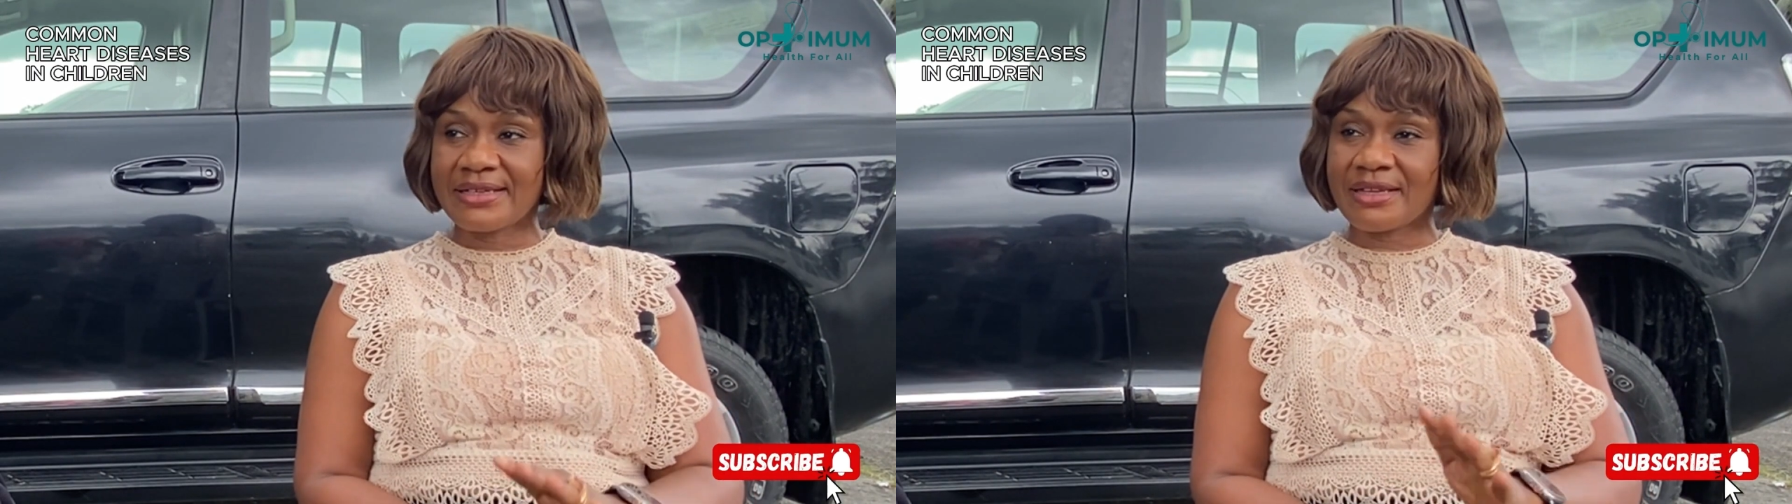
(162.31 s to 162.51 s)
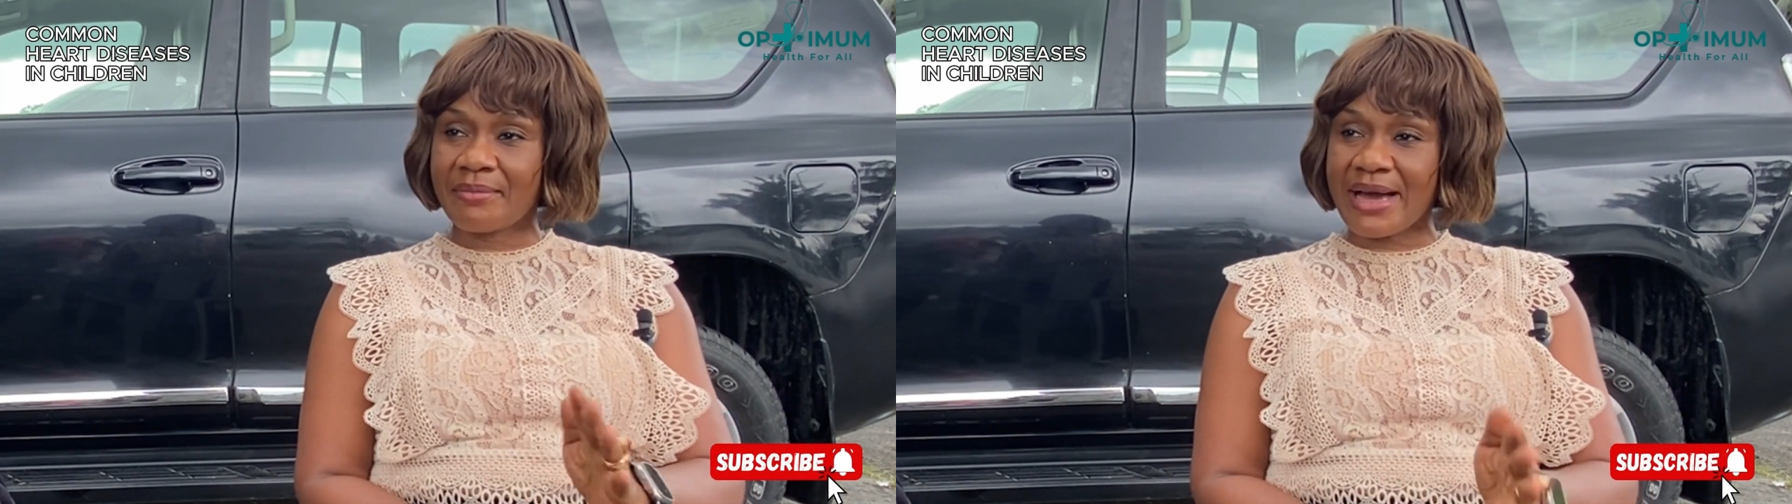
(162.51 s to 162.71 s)

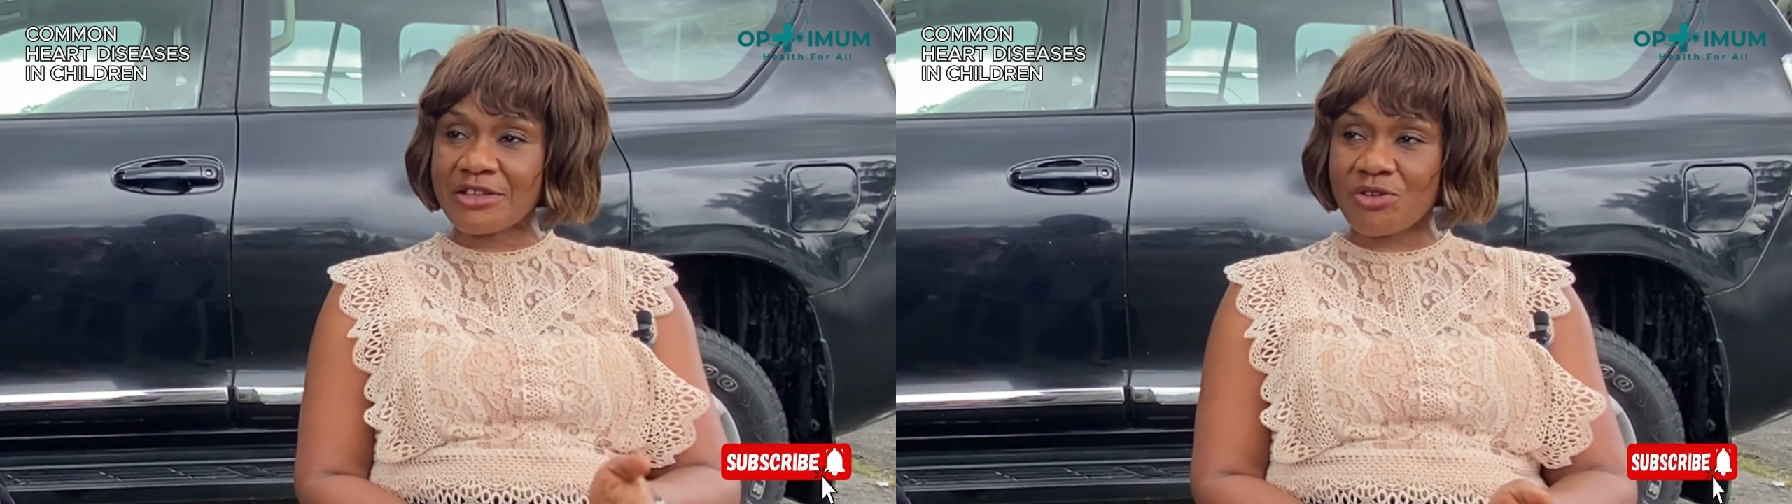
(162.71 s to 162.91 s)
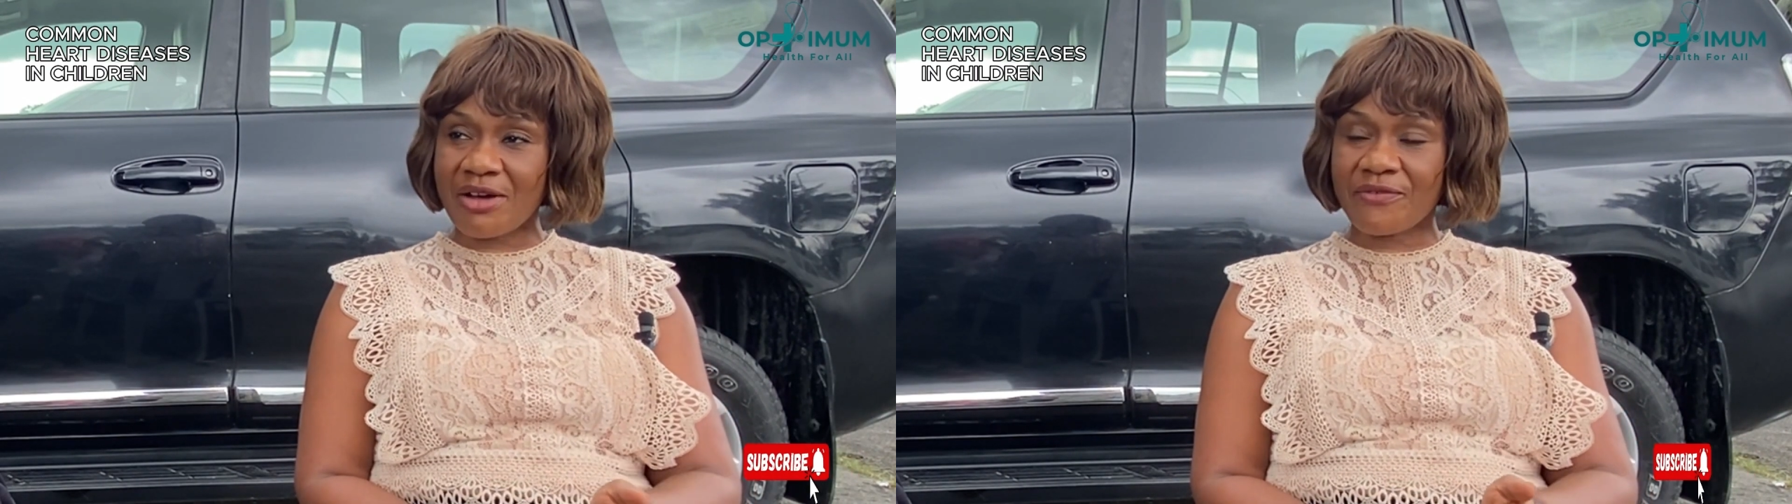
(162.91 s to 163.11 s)
the
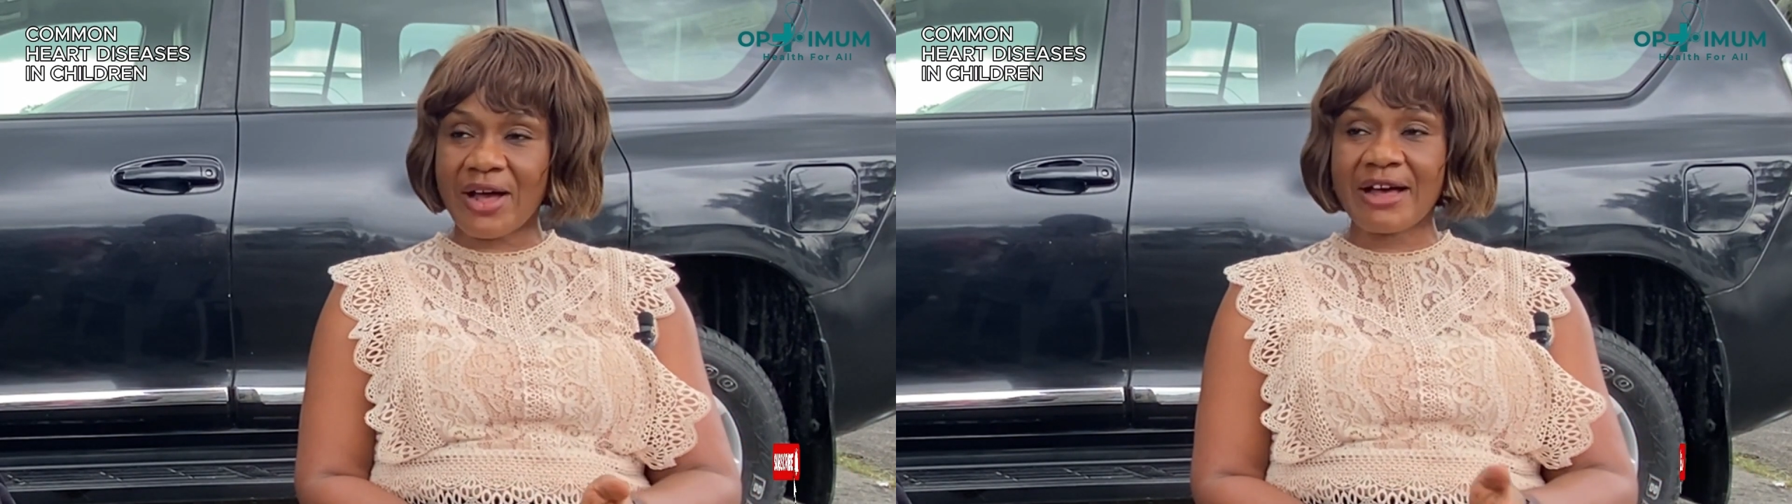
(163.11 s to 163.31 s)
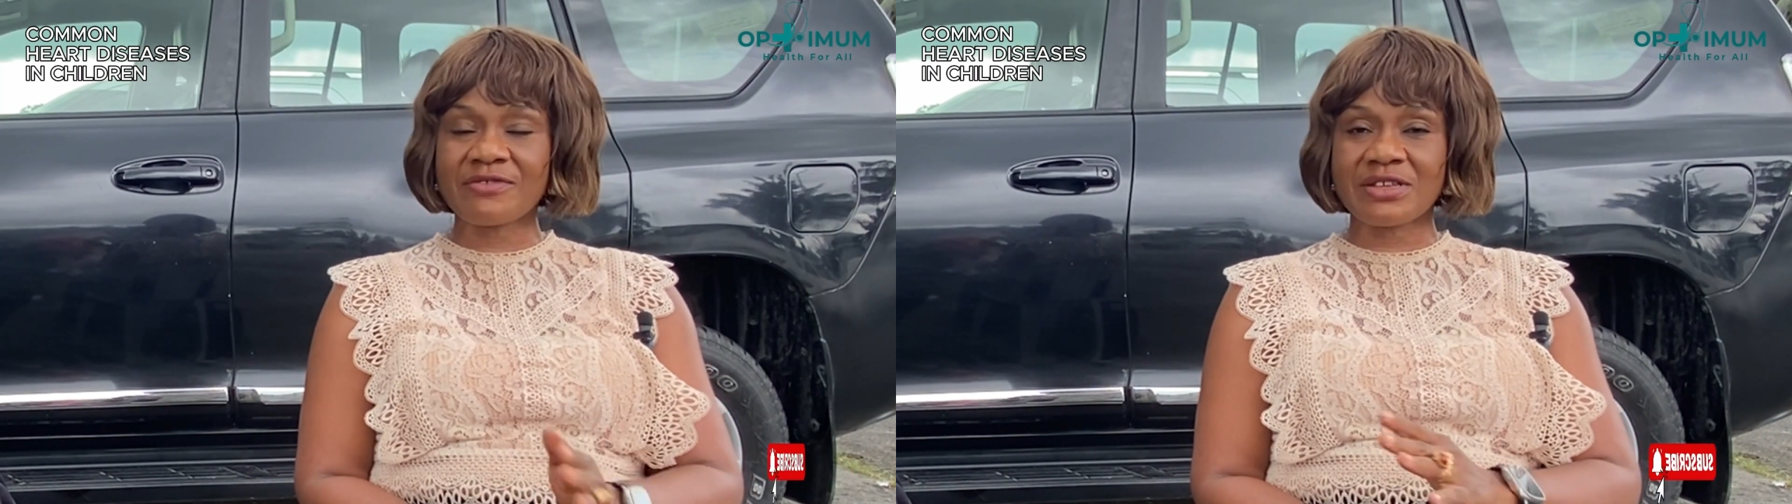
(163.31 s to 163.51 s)
mitral
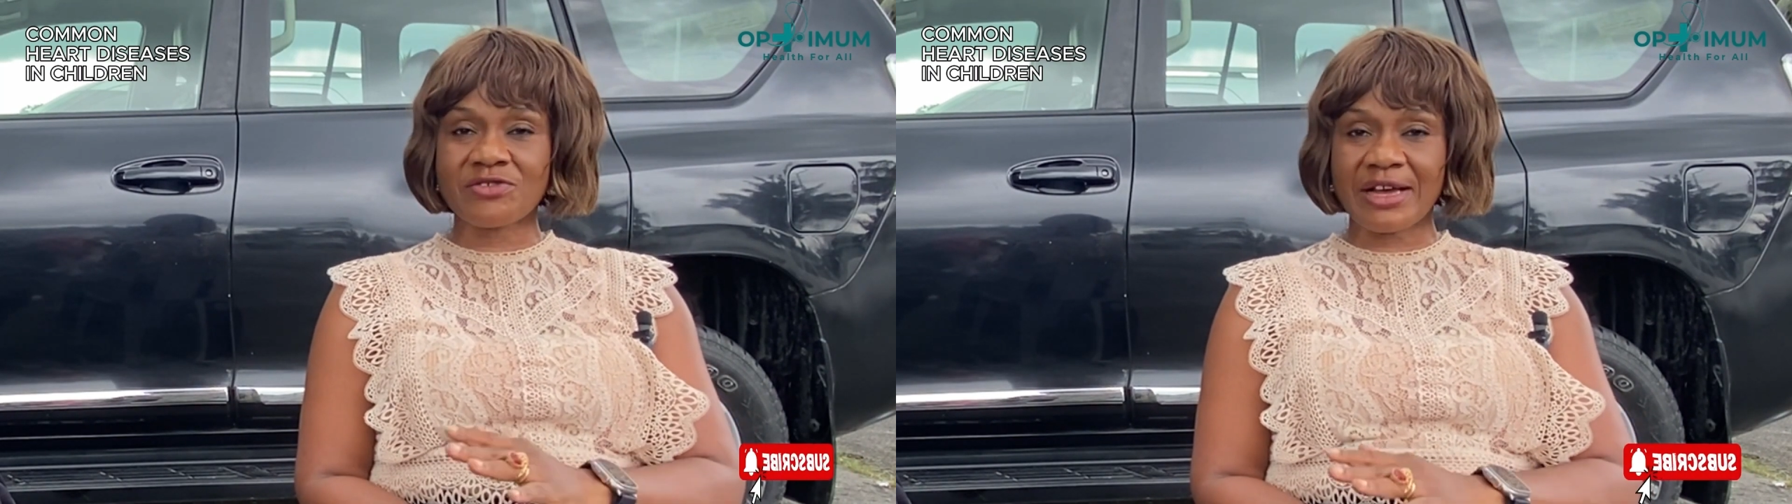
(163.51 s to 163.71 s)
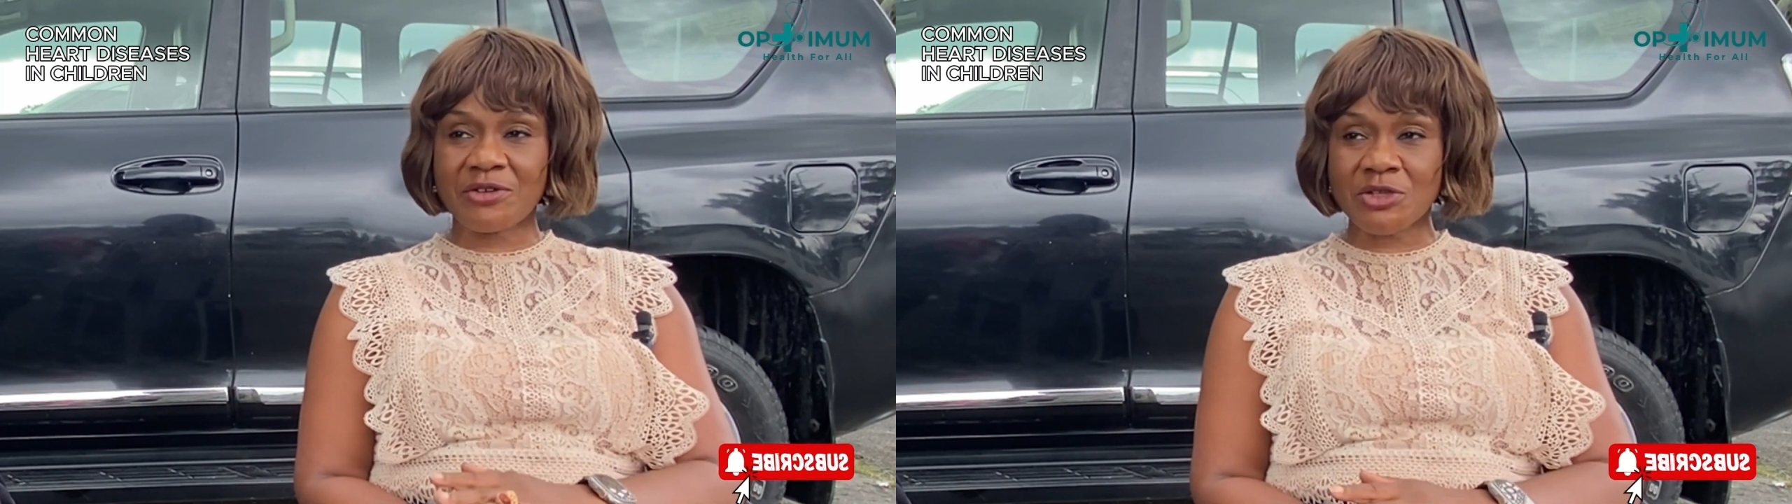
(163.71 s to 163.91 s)
valve, the
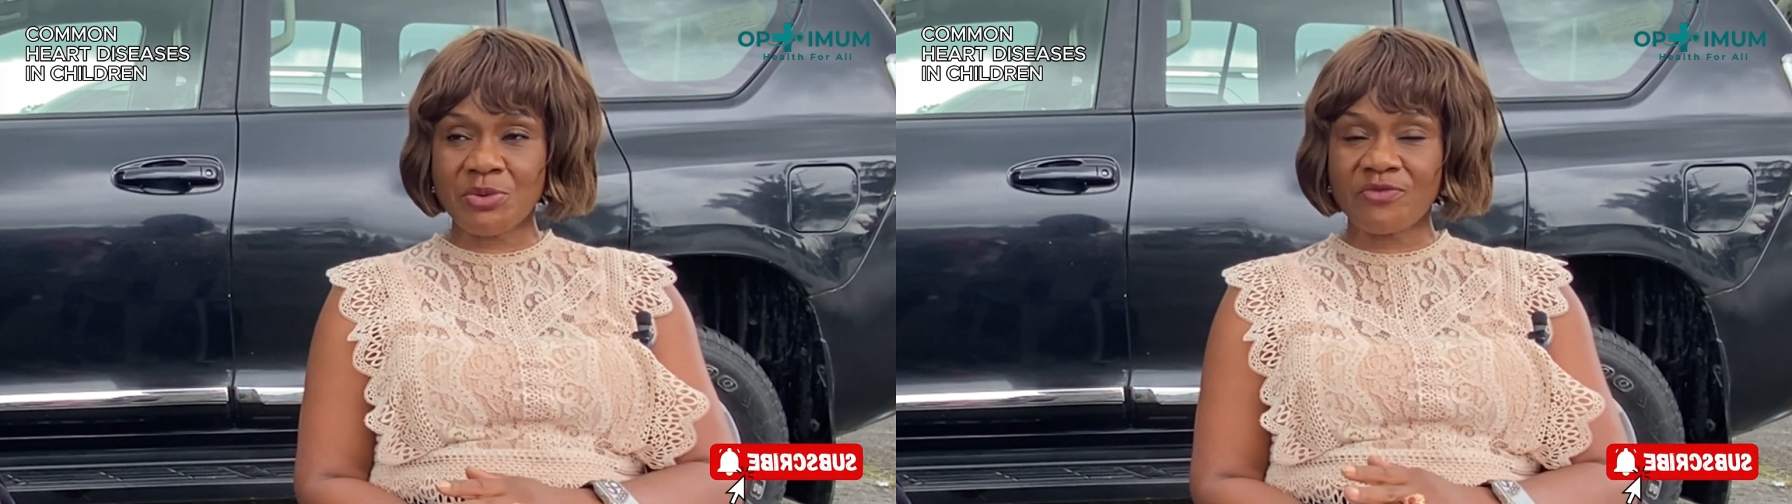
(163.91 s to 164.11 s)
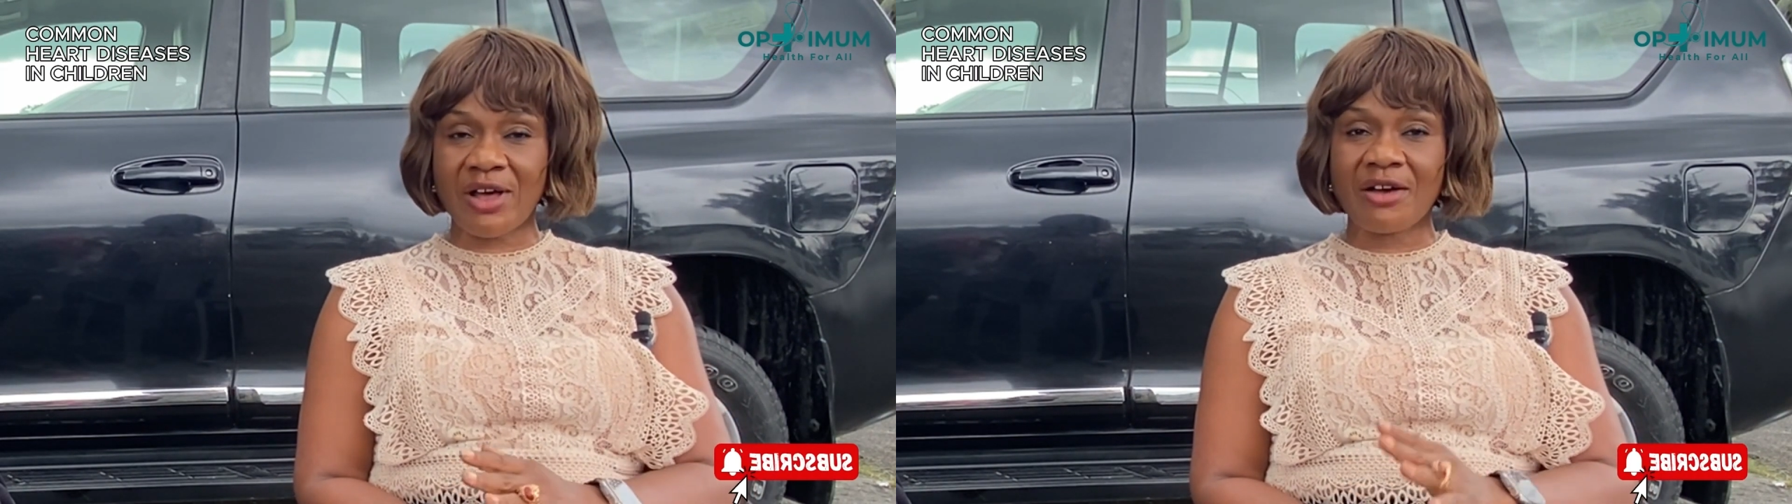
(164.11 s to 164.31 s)

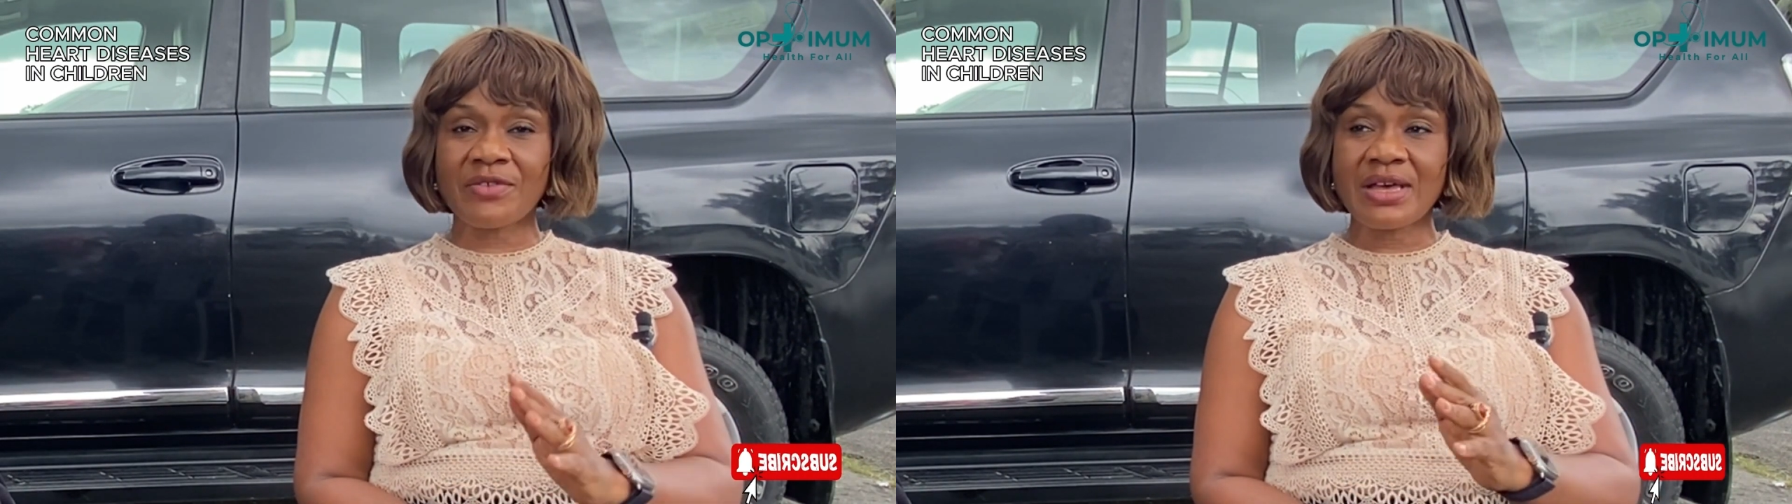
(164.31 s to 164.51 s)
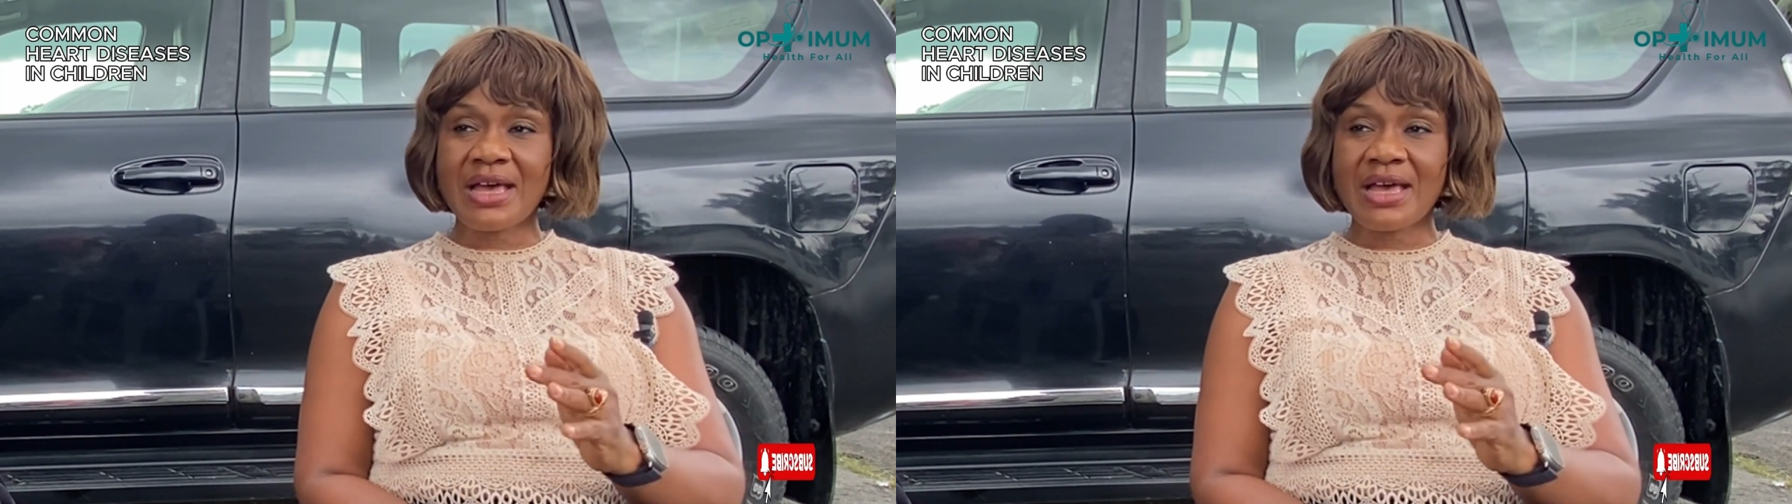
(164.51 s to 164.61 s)
tricuspid valve,